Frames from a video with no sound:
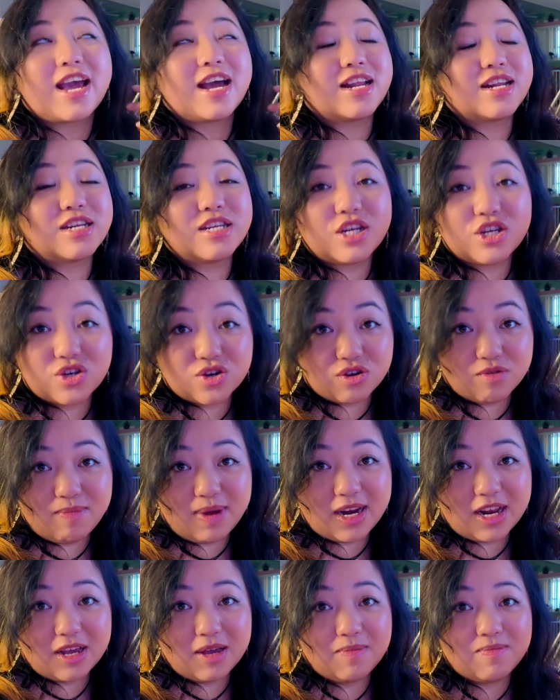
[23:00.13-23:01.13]
and digital
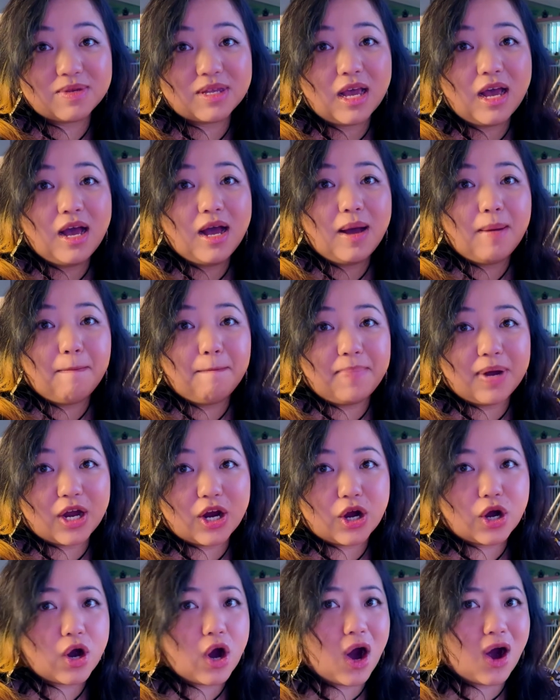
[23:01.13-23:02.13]
mediums,
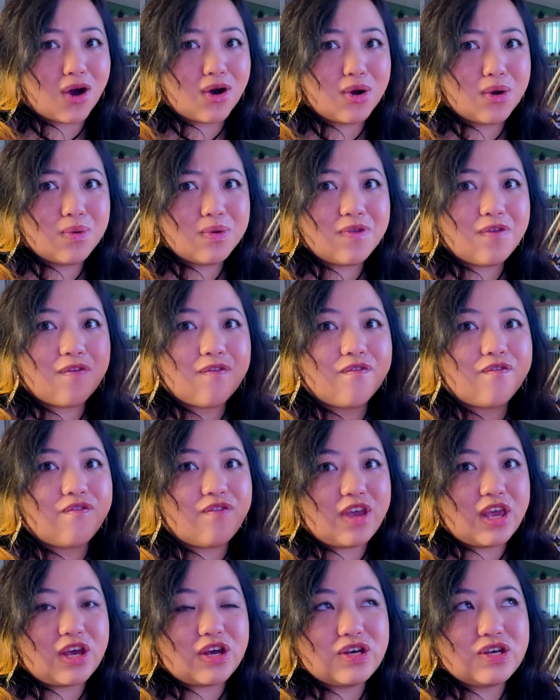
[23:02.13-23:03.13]
but her art always
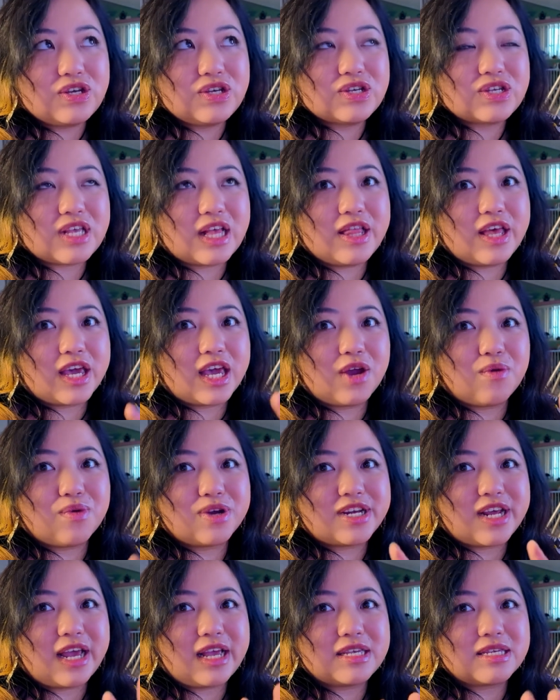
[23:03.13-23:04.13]
feels like it
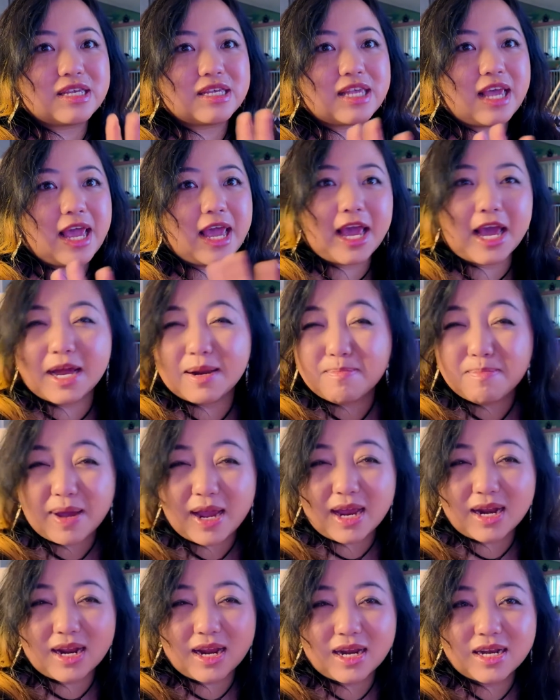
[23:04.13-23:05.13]
retains this
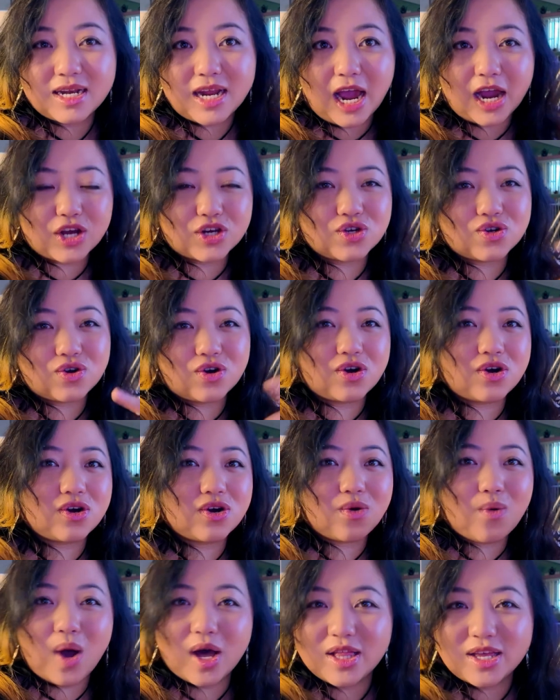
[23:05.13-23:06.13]
hand-painted
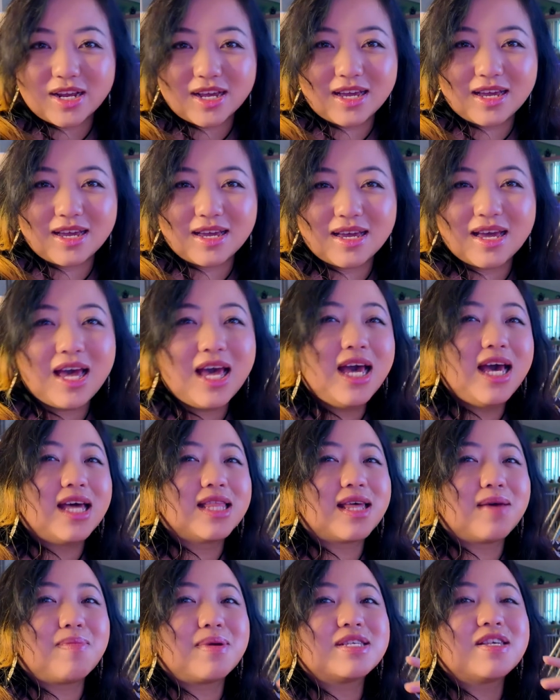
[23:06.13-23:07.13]
texture quality
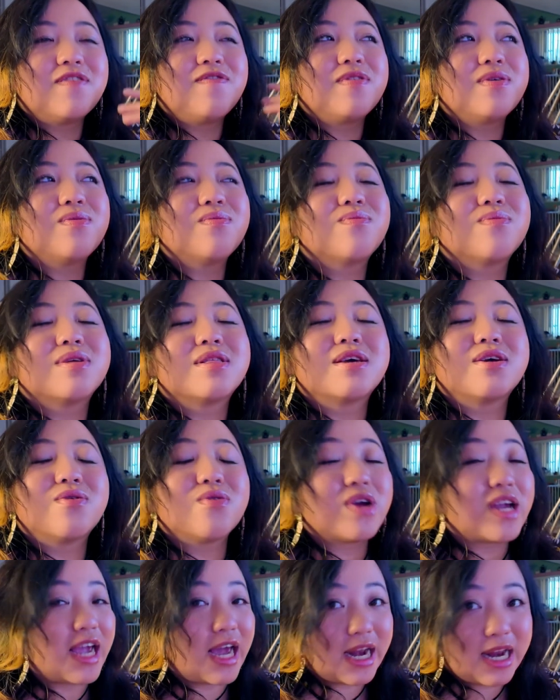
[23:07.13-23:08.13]
that makes it feel really
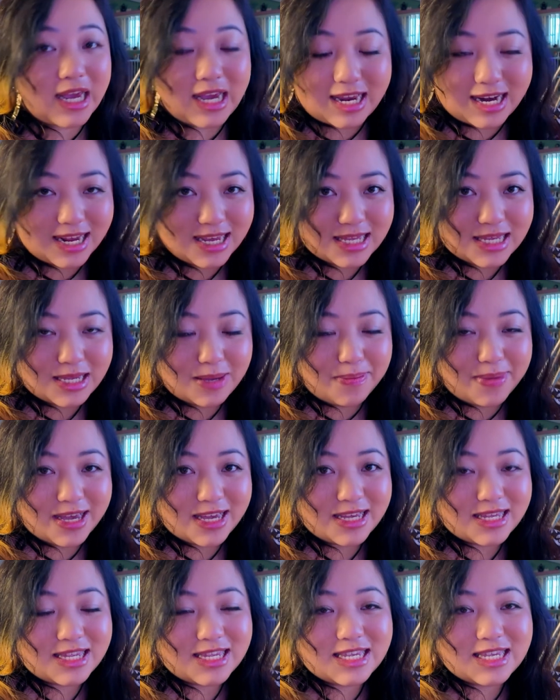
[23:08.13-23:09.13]
organic and
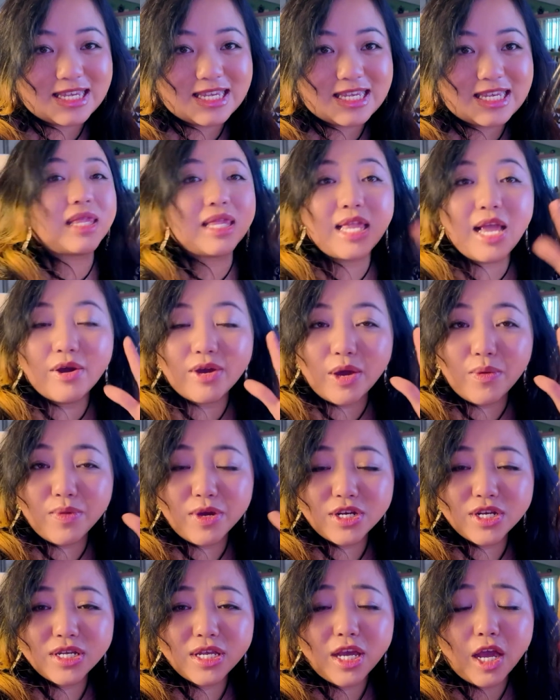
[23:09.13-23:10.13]
intimate. Now, can
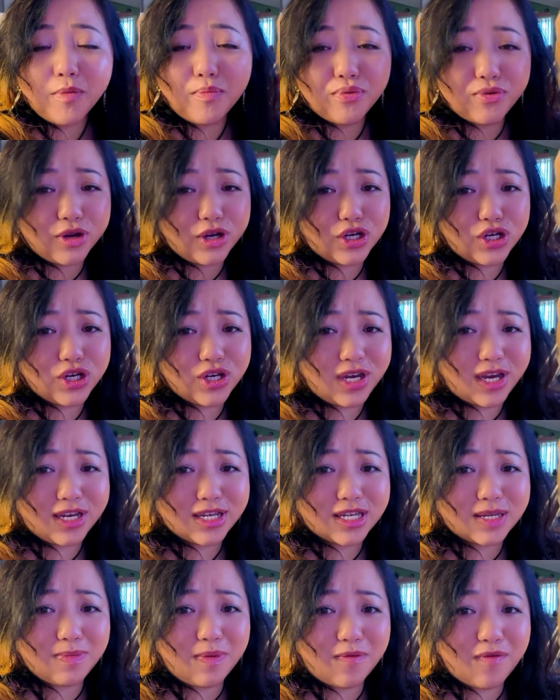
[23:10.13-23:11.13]
we just like
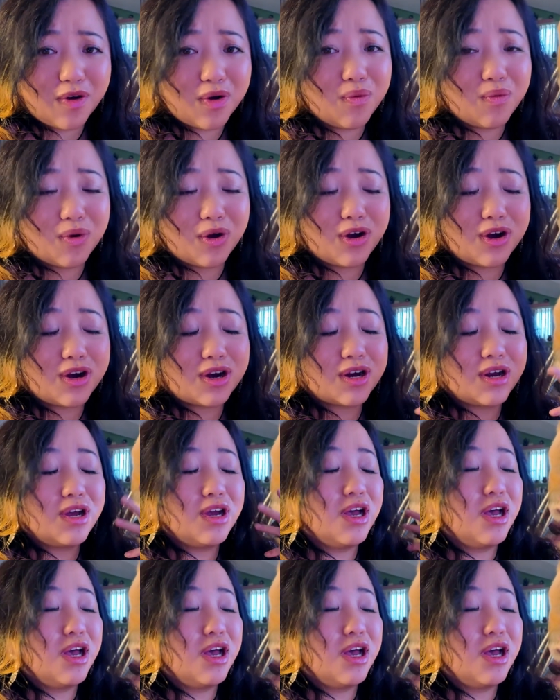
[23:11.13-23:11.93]
appreciate some of her work?